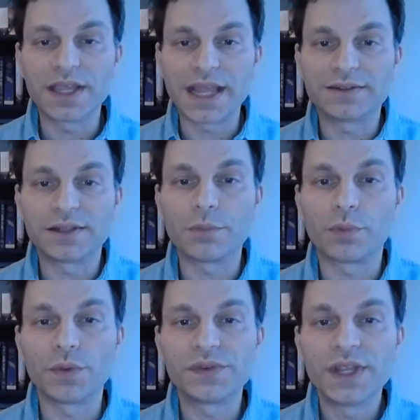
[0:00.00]
against
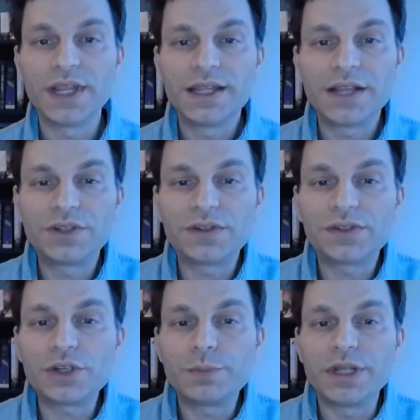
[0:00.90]
liberals. It's
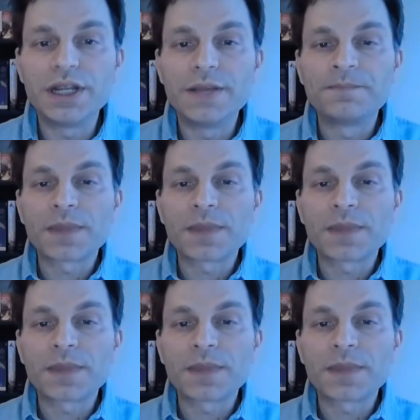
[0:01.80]
just stupid.